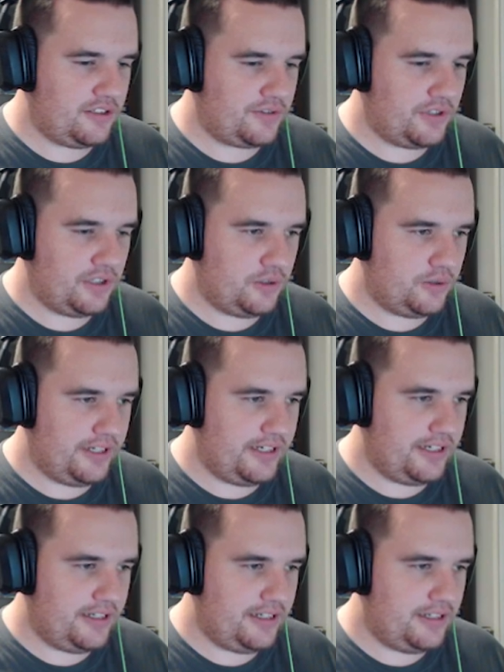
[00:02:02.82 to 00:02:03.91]
gold, and
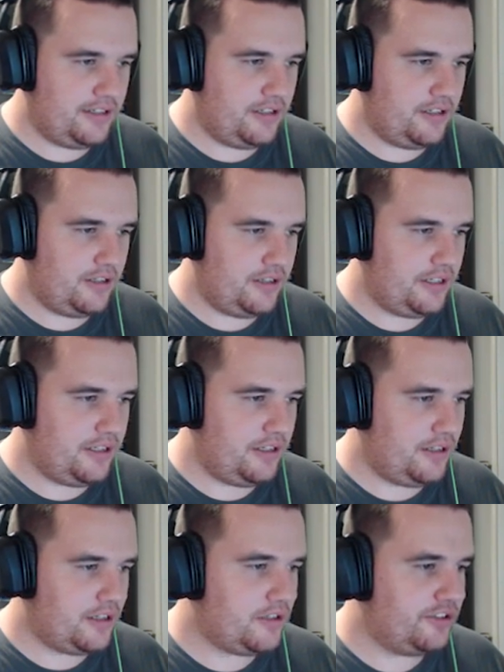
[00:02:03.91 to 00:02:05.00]
then the
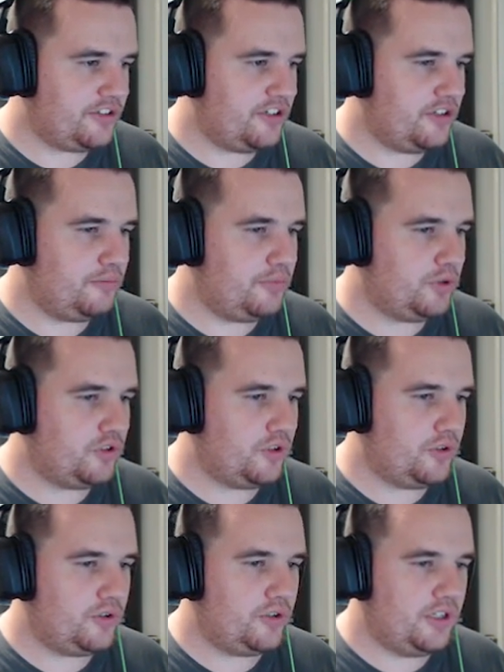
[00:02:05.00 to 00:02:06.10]
glowstone below,